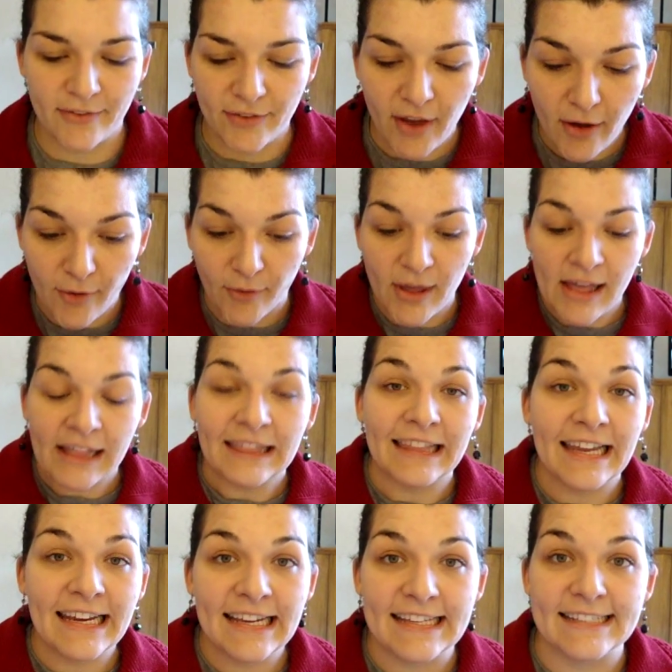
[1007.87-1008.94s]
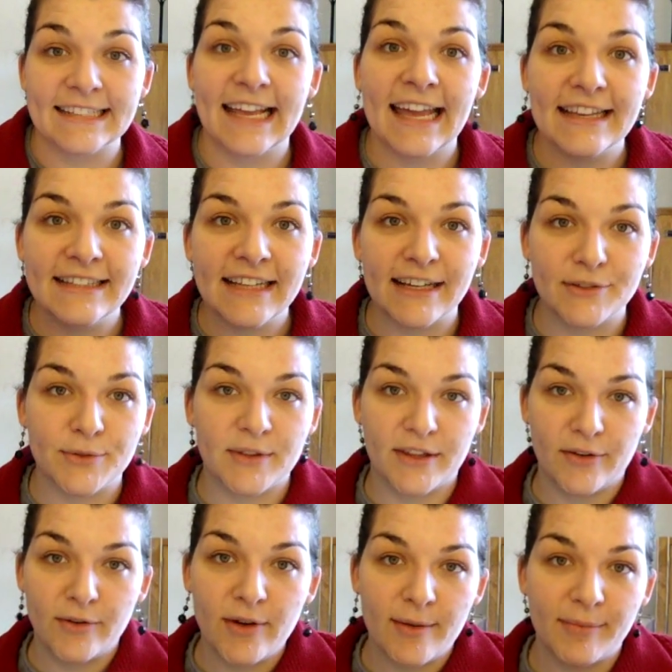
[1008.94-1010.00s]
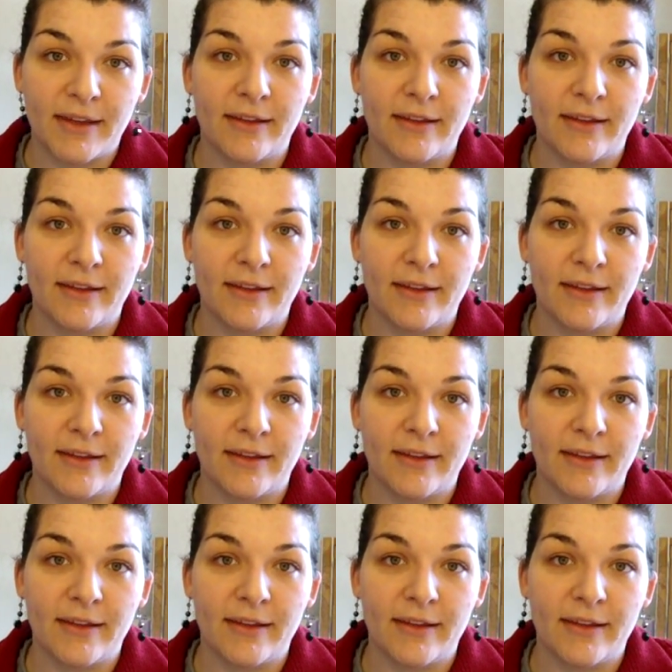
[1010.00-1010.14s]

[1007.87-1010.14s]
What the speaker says: So, ladies, get in touch with you.